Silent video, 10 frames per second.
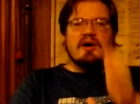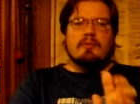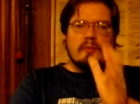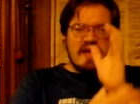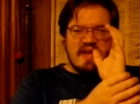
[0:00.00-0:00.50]

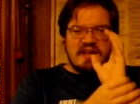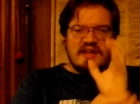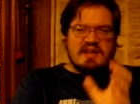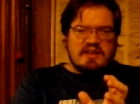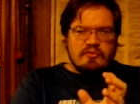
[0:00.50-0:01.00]
We need
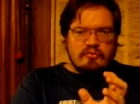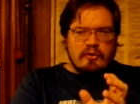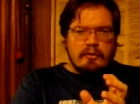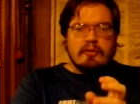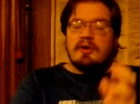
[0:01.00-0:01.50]
info,
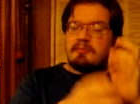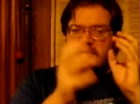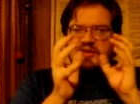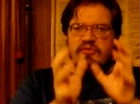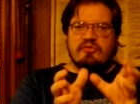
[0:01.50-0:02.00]

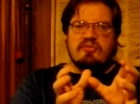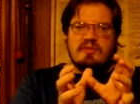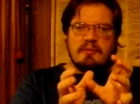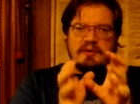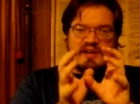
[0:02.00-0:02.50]
because
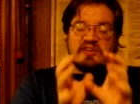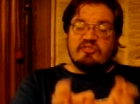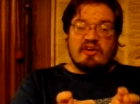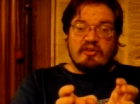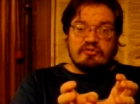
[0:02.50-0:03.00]
we need
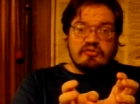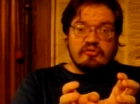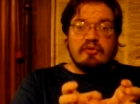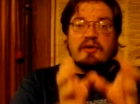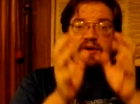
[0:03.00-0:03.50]
intelligence
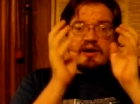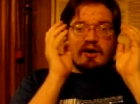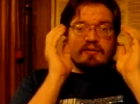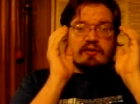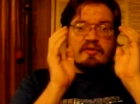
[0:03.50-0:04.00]

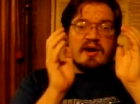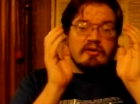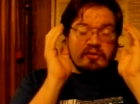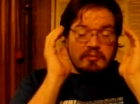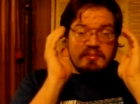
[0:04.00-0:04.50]
on the ground,
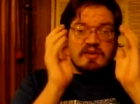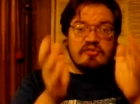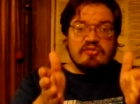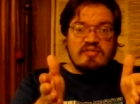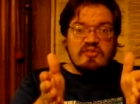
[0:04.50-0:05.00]
because
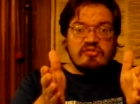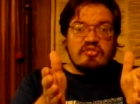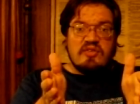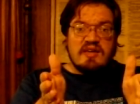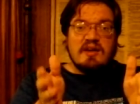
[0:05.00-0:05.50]
this
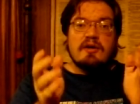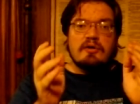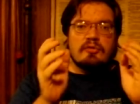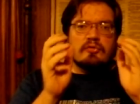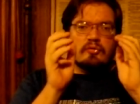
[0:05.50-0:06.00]
thing
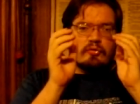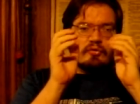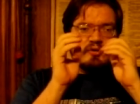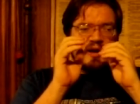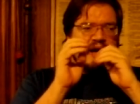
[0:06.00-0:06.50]
could
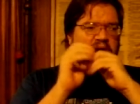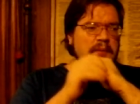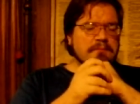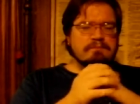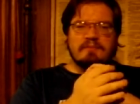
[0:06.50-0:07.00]
uh,
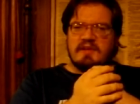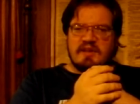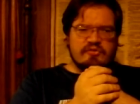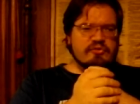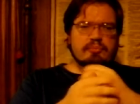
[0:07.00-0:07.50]

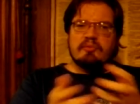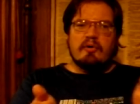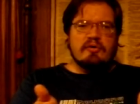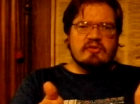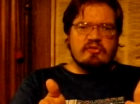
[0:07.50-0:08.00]

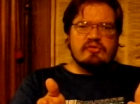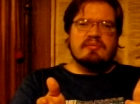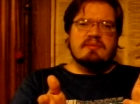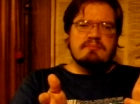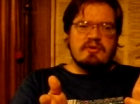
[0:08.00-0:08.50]
explode into
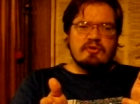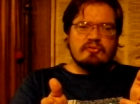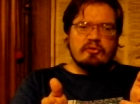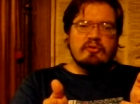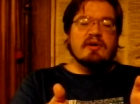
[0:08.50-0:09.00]
something
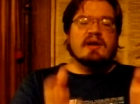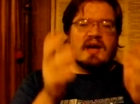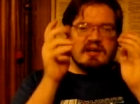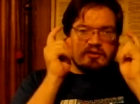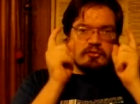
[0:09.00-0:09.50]
beautiful, and
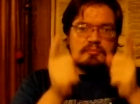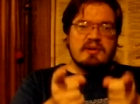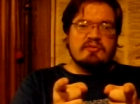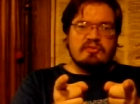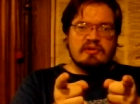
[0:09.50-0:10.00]
it could
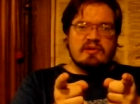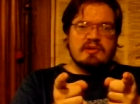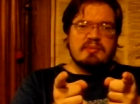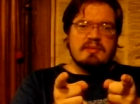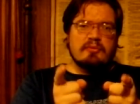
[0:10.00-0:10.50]
benefit a lot of
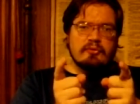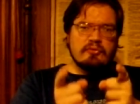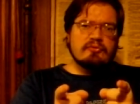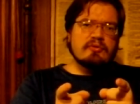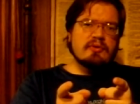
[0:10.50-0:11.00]
people who
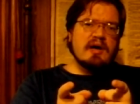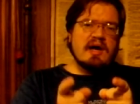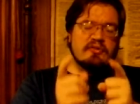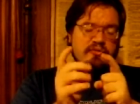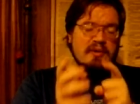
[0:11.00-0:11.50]
uh,
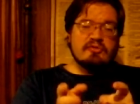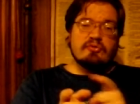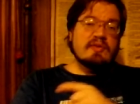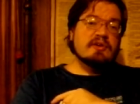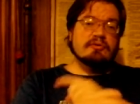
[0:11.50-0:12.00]
to make sure
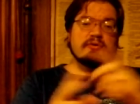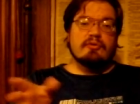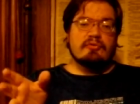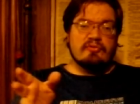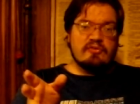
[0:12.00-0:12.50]
they don't go
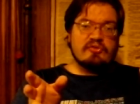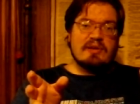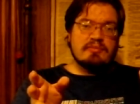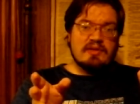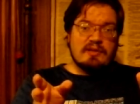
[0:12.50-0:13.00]
through the same
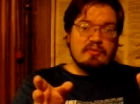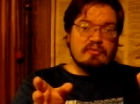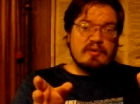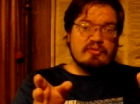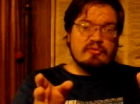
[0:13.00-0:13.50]
thing you've
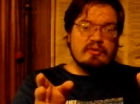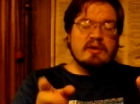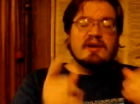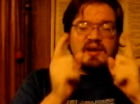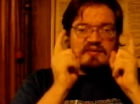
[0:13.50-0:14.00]
went through,
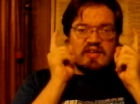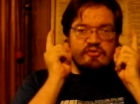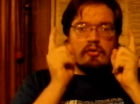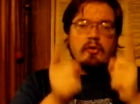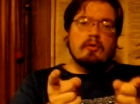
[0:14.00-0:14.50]
and that's
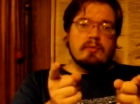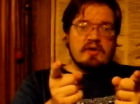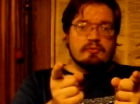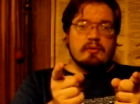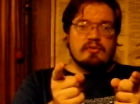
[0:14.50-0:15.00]
always
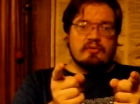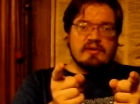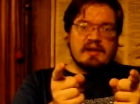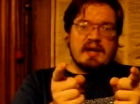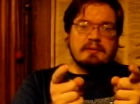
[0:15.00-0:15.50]
worth looking at.